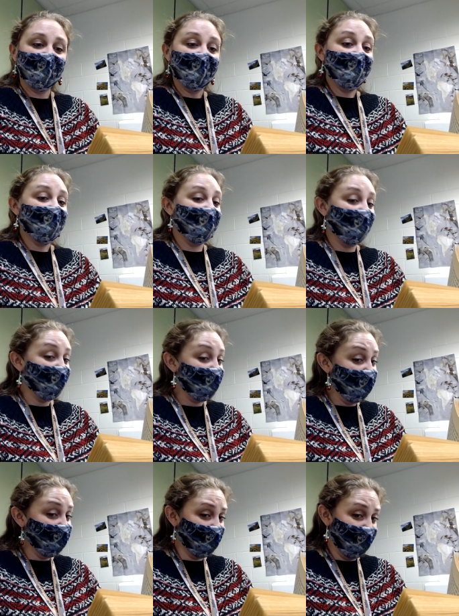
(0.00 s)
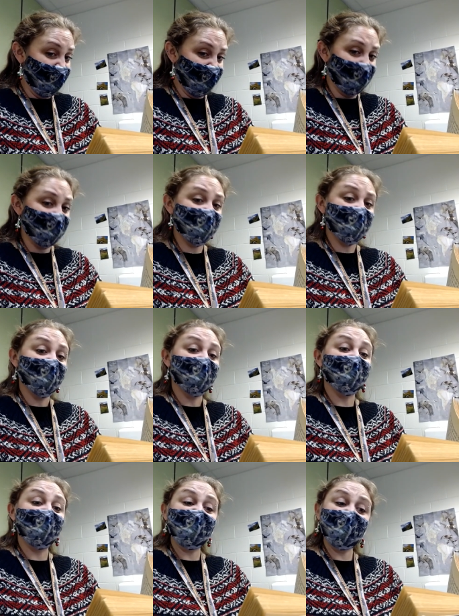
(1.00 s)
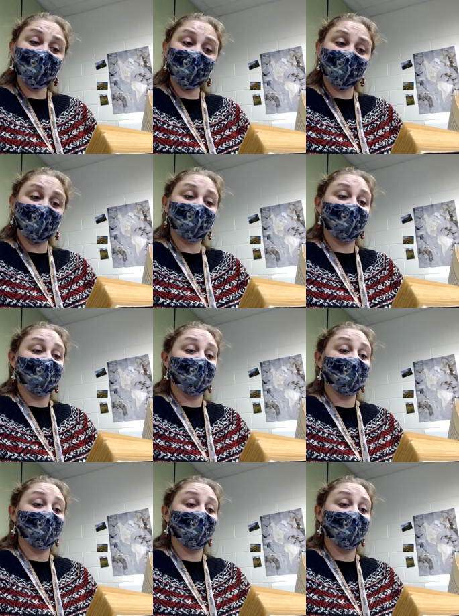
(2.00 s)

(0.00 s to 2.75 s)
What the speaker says: On the other hand, neither could they